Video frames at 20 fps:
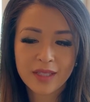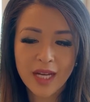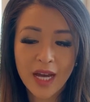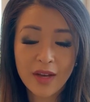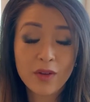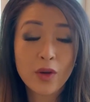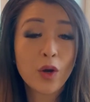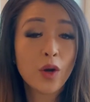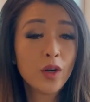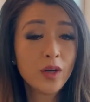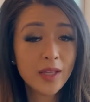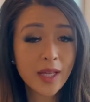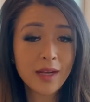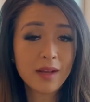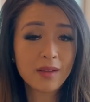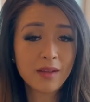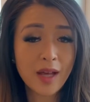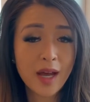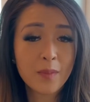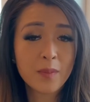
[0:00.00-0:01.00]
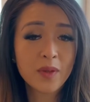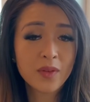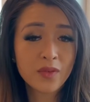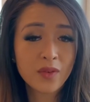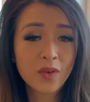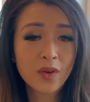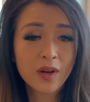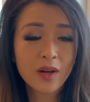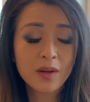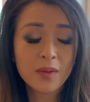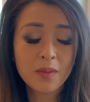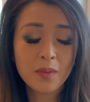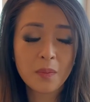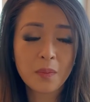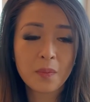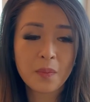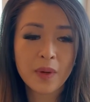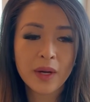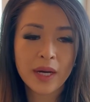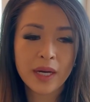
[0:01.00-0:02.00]
heard that a lot before,
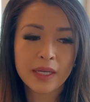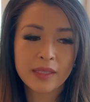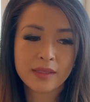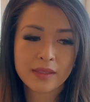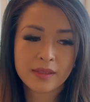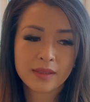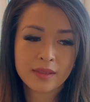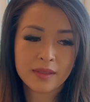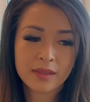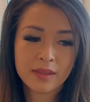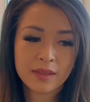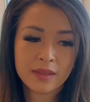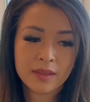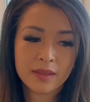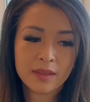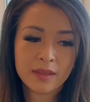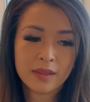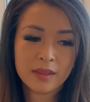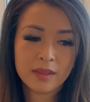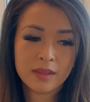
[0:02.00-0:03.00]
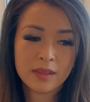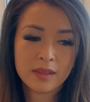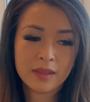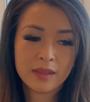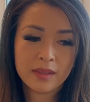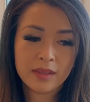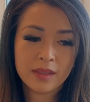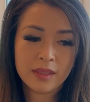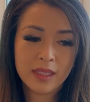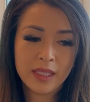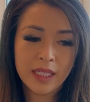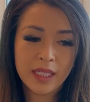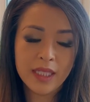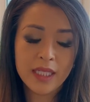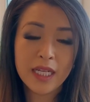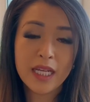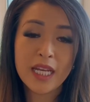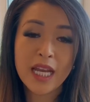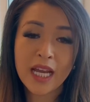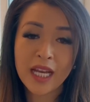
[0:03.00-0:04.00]
but in
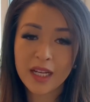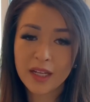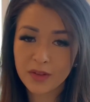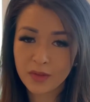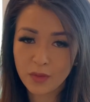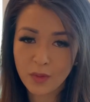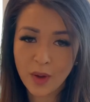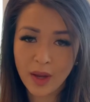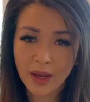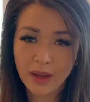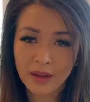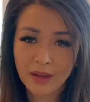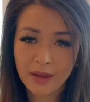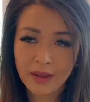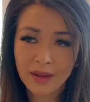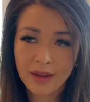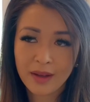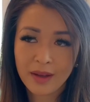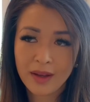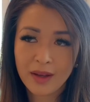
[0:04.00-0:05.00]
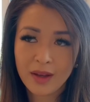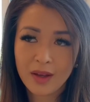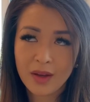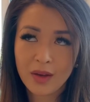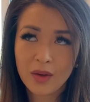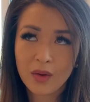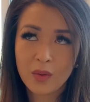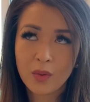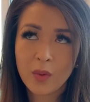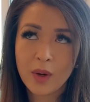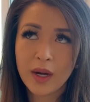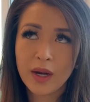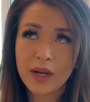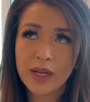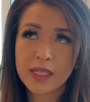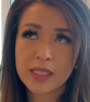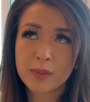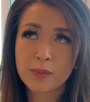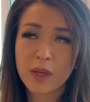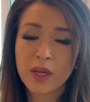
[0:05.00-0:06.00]
a negative way.
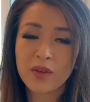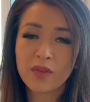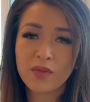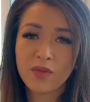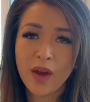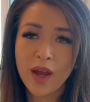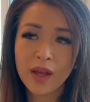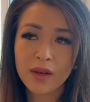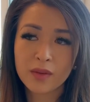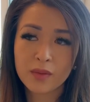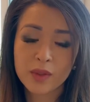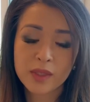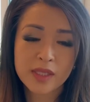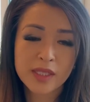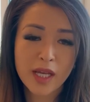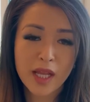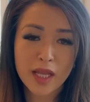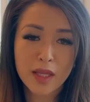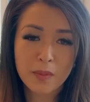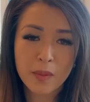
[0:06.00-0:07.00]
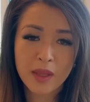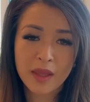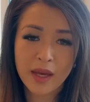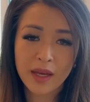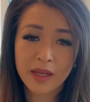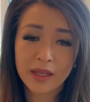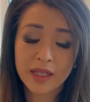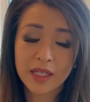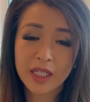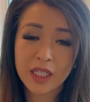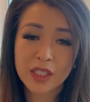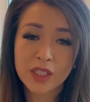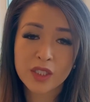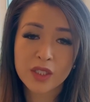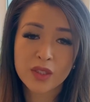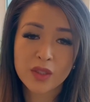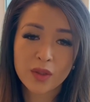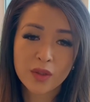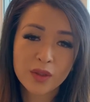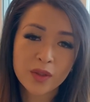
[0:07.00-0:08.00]
Whereas my friend was telling me that in a
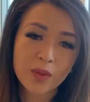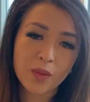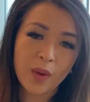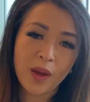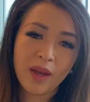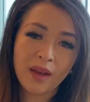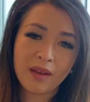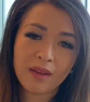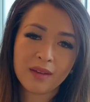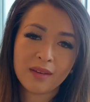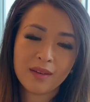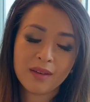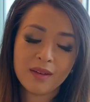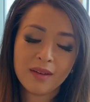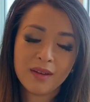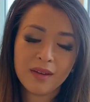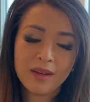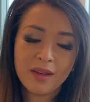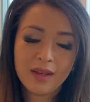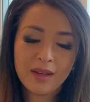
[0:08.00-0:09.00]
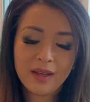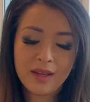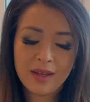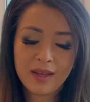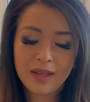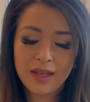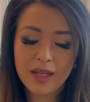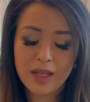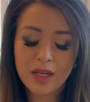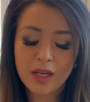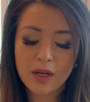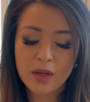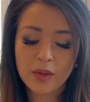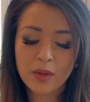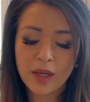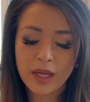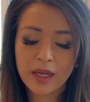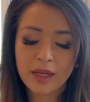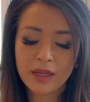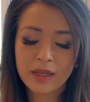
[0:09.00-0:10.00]
concerned way, you know,
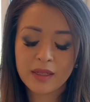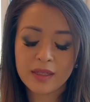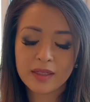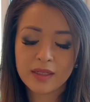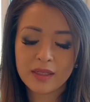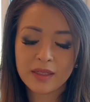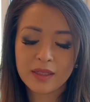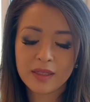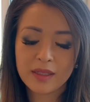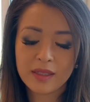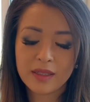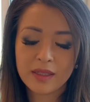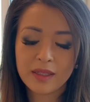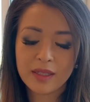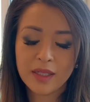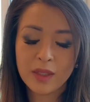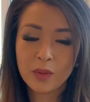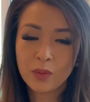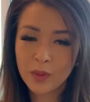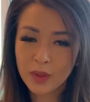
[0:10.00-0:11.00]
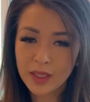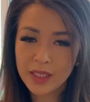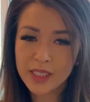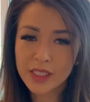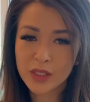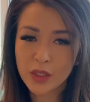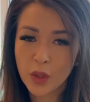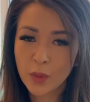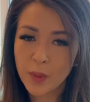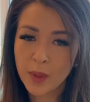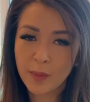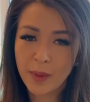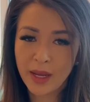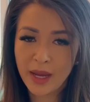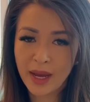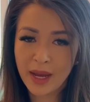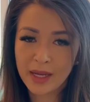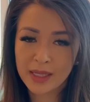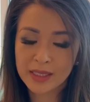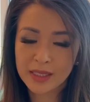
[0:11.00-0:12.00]
and it really just opened
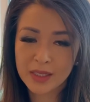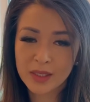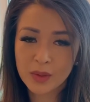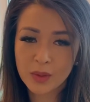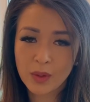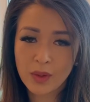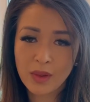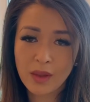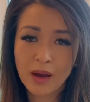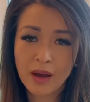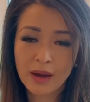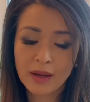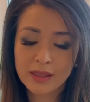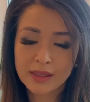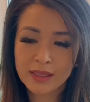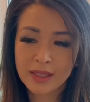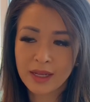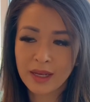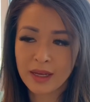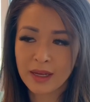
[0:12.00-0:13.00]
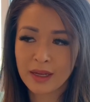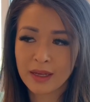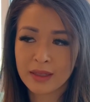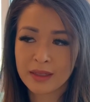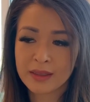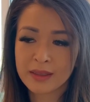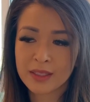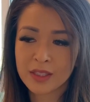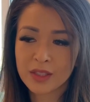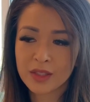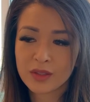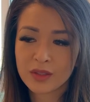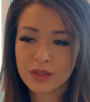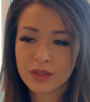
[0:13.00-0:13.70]
my eyes to a lot. And